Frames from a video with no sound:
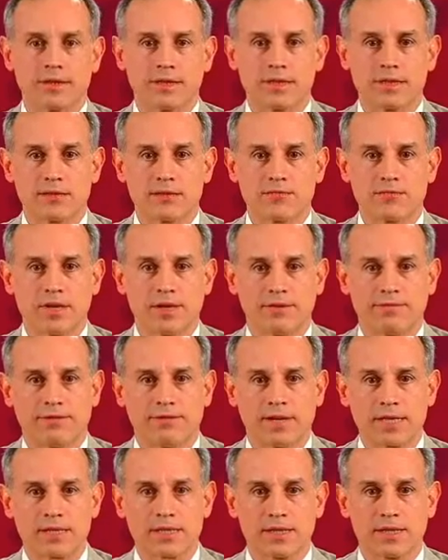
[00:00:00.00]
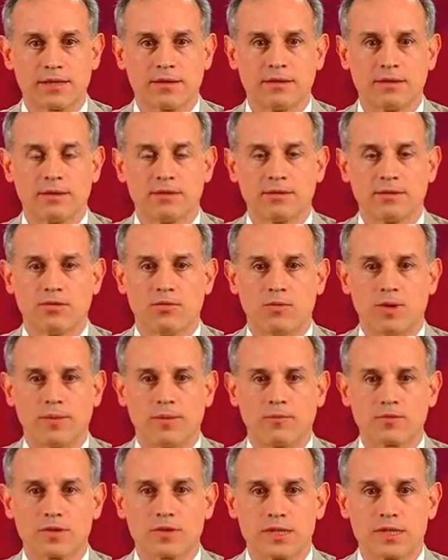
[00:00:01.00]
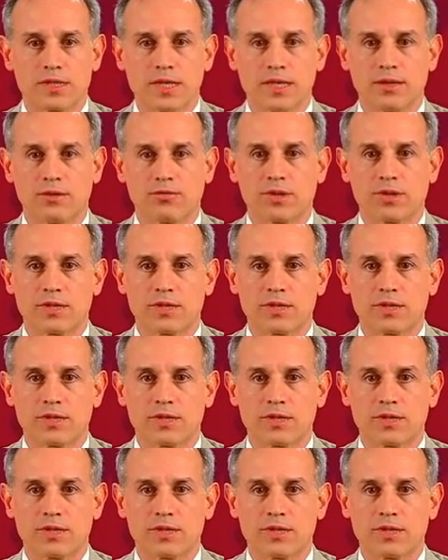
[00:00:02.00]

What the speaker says: information to all citizens.